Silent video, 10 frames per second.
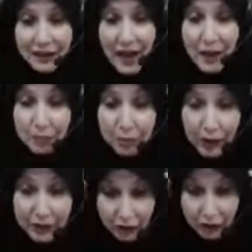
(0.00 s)
a lot of
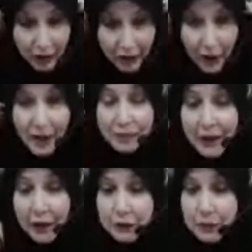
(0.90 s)
pressure on a
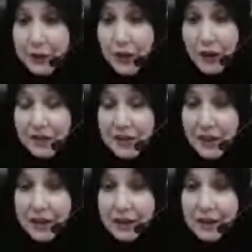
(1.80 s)
marriage because all of a
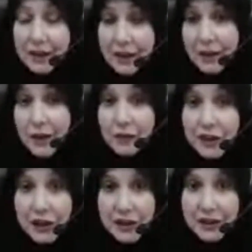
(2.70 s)
sudden,
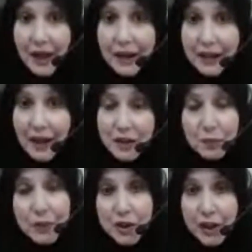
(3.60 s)
she doesn't like the
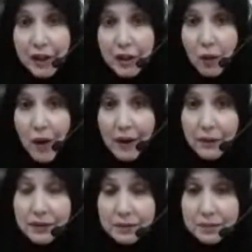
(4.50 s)
husband, she can go out
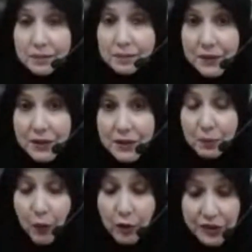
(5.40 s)
and
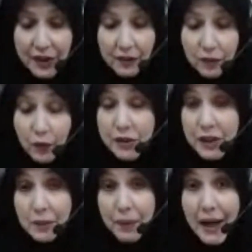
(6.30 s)
support herself.
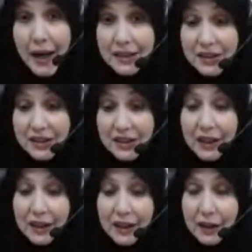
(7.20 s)
Whereas in the past,
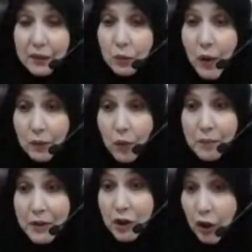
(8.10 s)

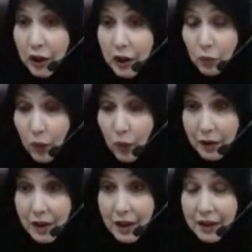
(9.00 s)
when a woman
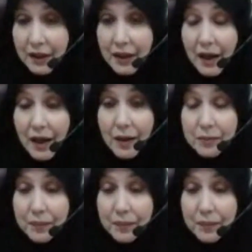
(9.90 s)
couldn't work,